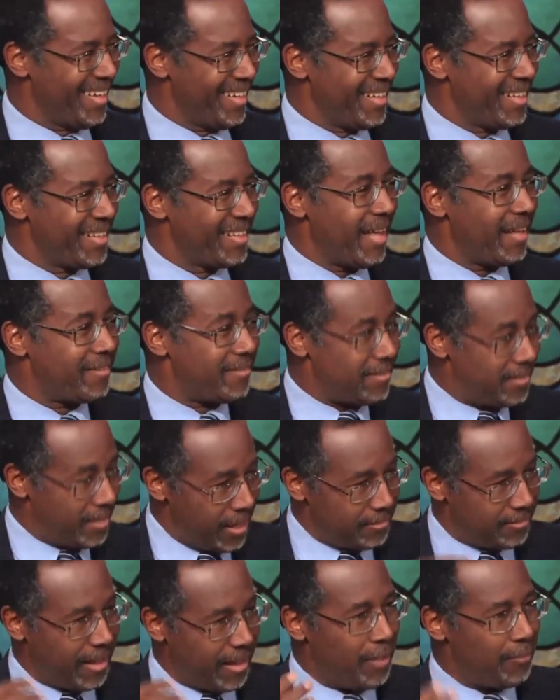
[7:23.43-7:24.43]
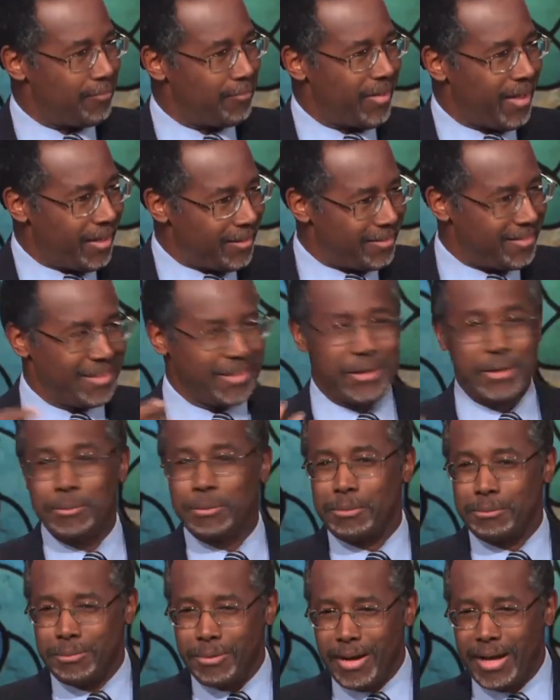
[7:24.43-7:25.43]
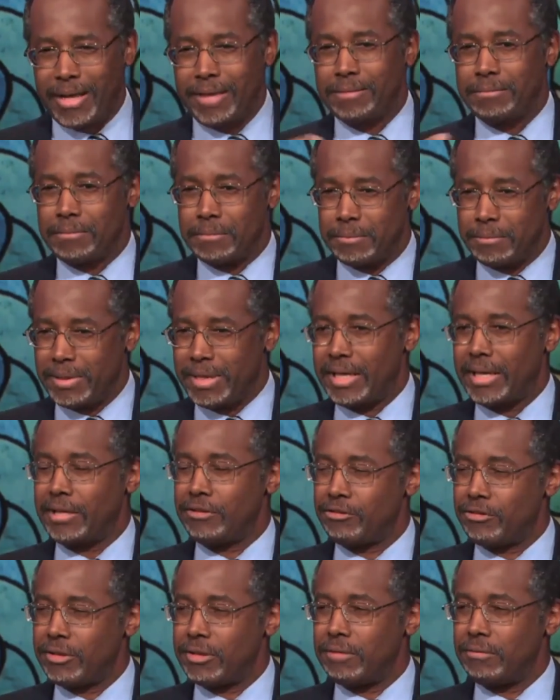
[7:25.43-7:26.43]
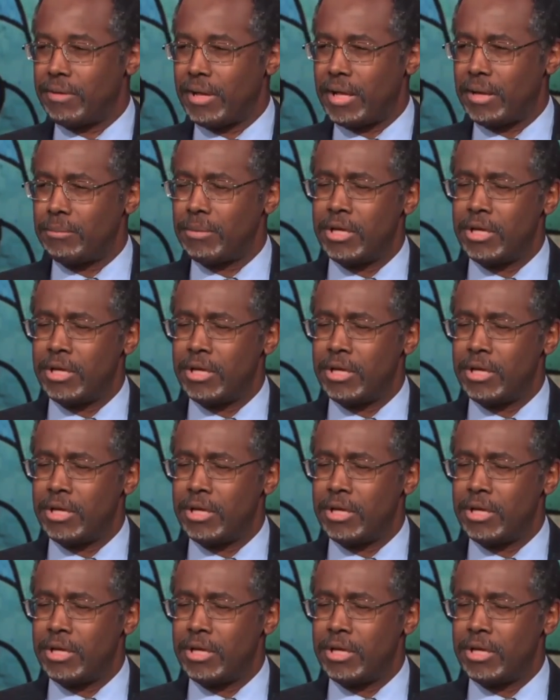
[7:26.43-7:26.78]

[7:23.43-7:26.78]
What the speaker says: That's how fast the human brain begins to develop.